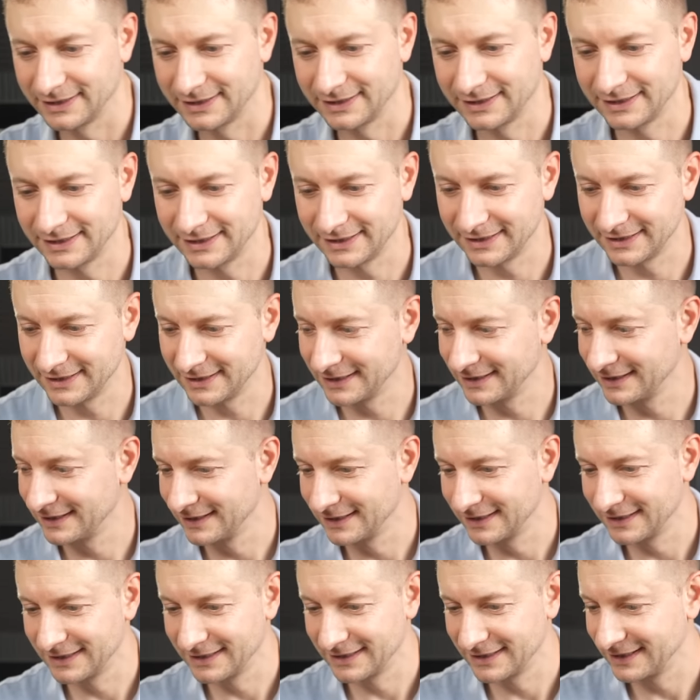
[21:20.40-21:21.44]

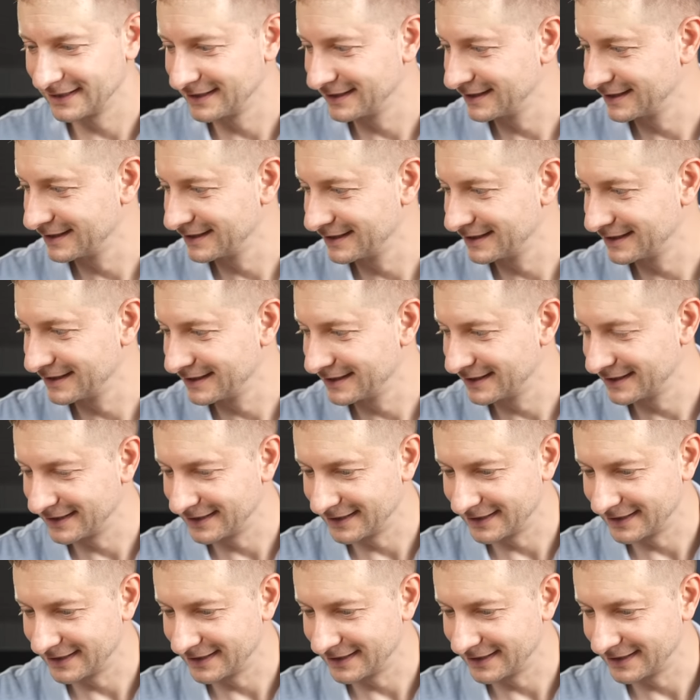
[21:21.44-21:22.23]
(no one is talking)